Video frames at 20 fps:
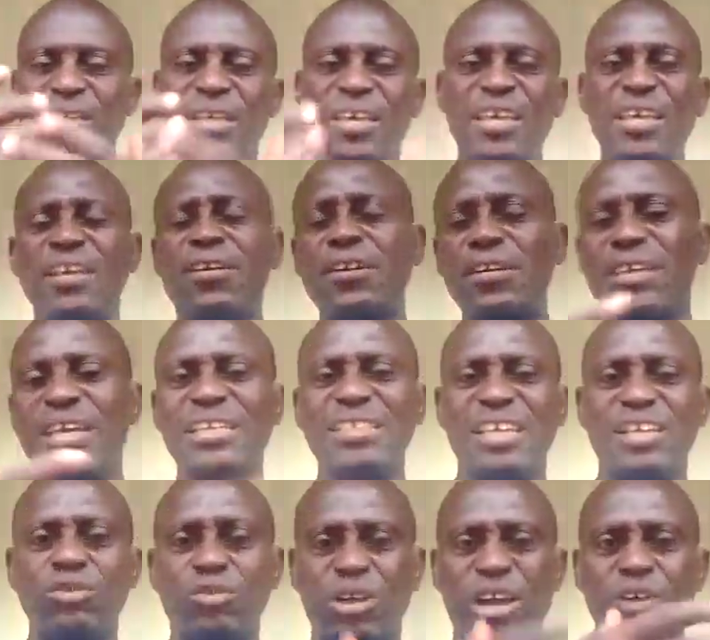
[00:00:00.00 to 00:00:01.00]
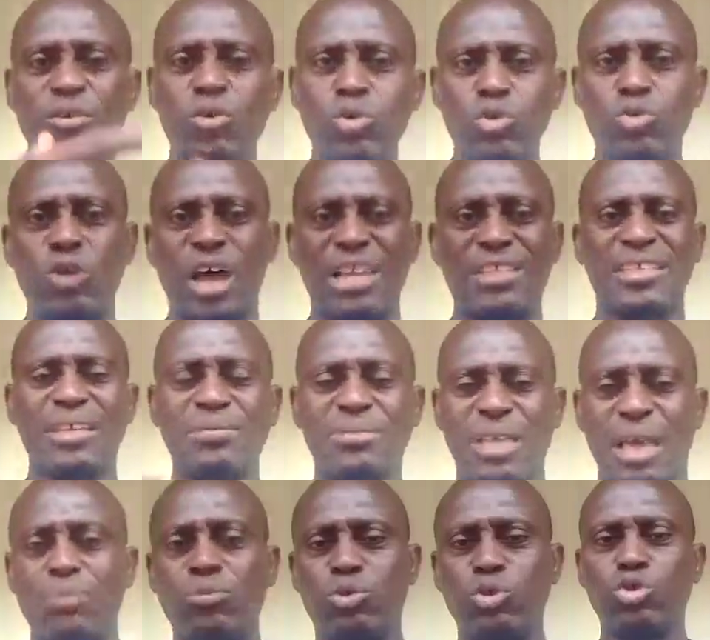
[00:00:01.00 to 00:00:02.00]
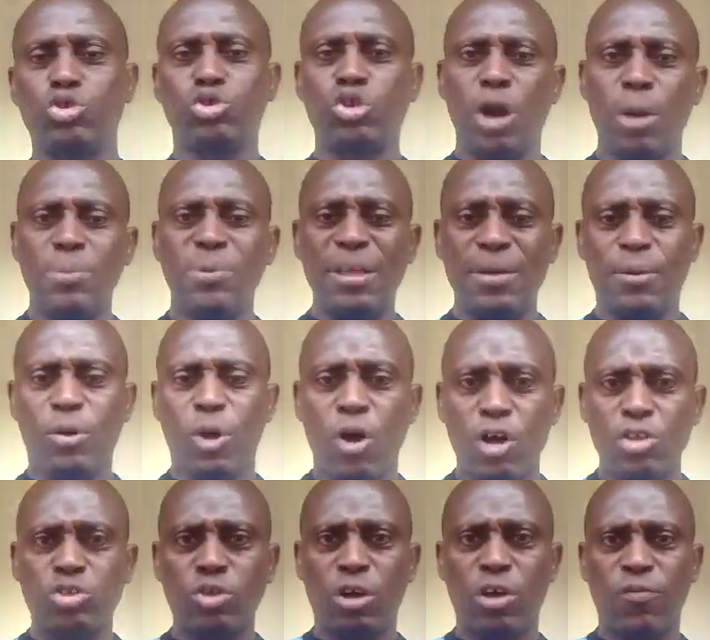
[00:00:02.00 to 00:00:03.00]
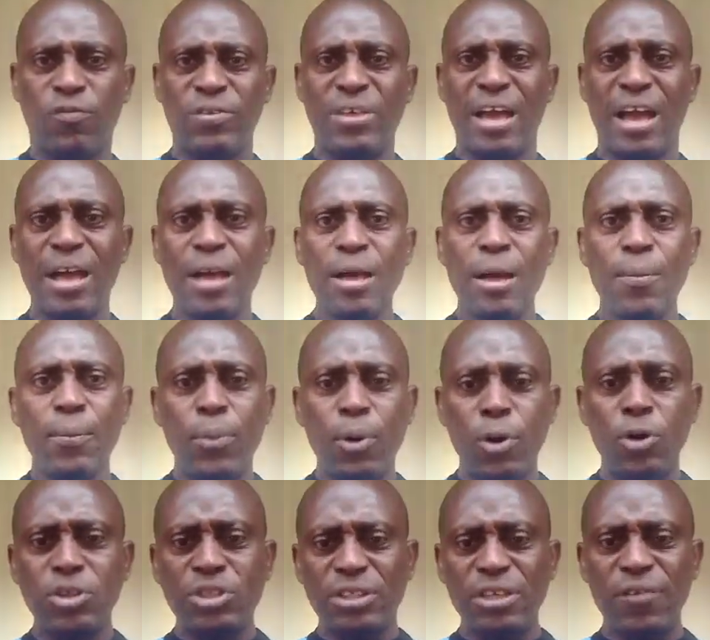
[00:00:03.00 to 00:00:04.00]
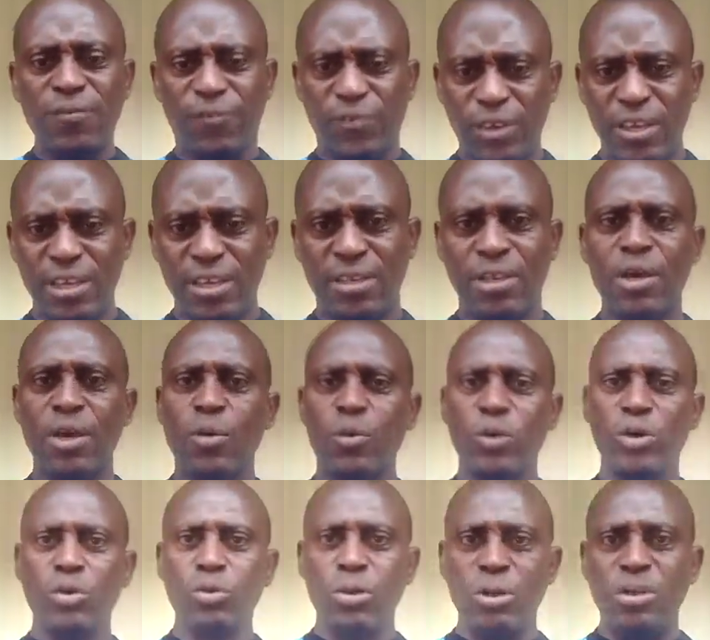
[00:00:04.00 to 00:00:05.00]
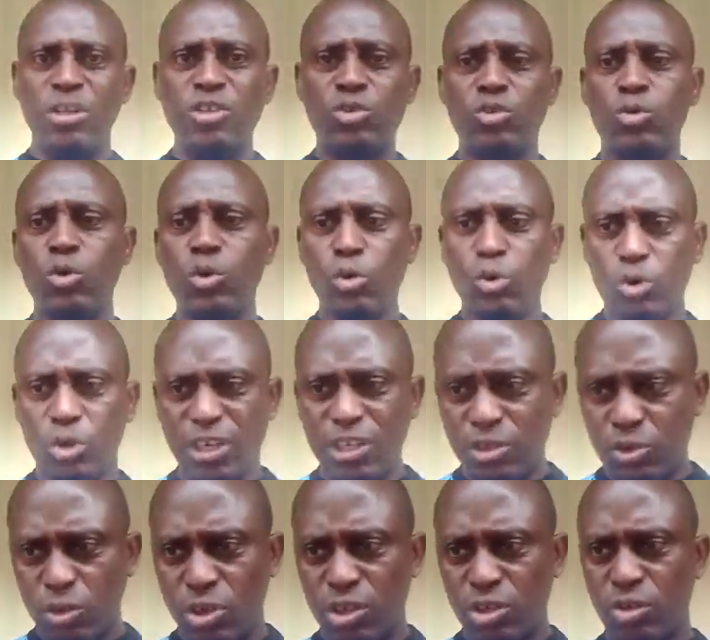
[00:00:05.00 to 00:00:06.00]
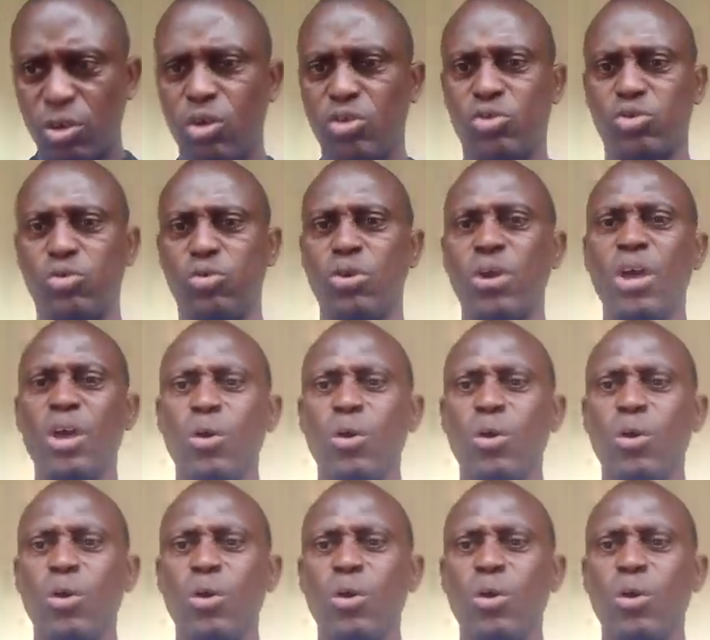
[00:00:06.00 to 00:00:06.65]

The ingredients that you can use at the same time to drop the cost of your poultry feed. We need to look into it also.